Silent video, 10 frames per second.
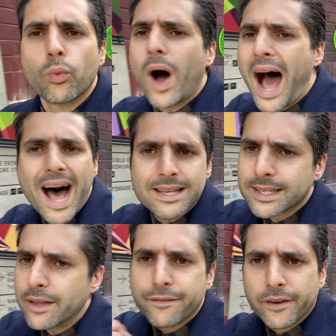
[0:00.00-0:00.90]

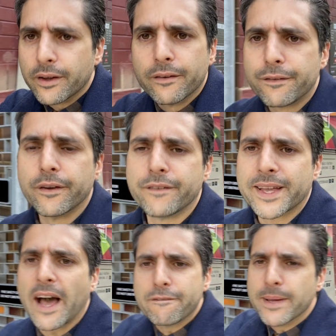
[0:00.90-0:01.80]
asking for
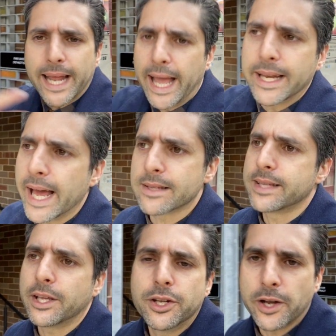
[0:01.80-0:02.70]
government handouts that
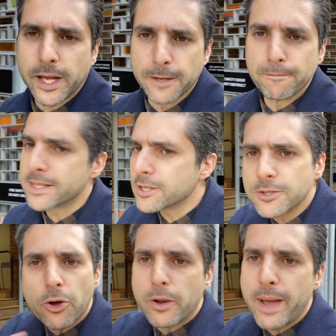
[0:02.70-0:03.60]
you don't need. This is
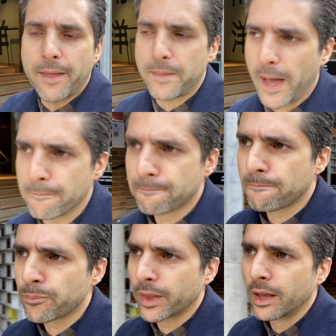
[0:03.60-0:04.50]
not about that.
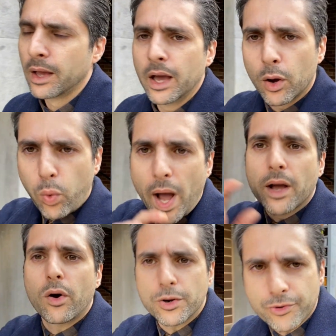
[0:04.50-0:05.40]
Quite
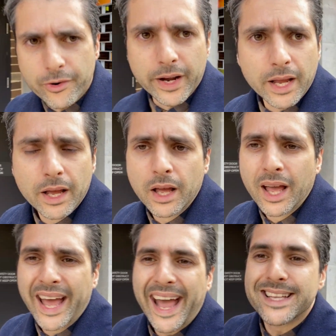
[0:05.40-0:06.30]
contrary,
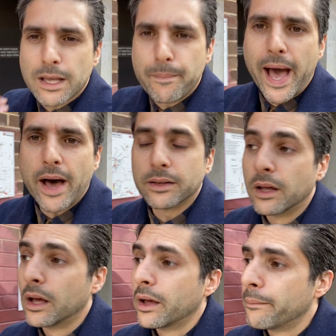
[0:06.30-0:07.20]
it's about
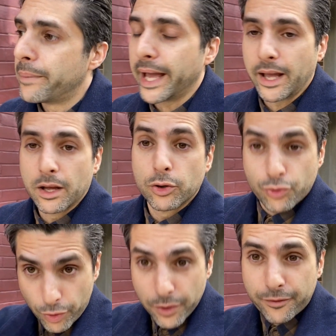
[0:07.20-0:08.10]
being
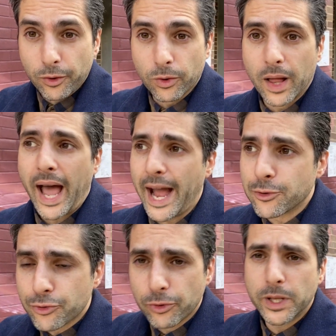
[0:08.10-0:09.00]
truthful and
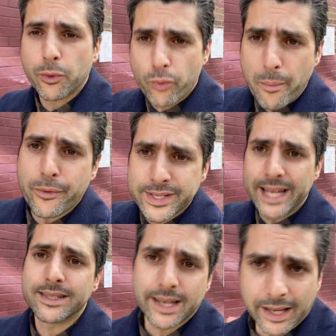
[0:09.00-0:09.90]
truly
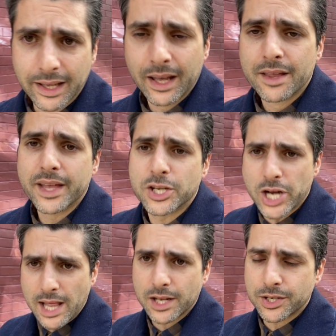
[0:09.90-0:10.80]
representing the
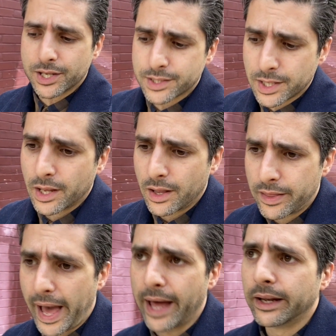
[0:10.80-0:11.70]
challenges that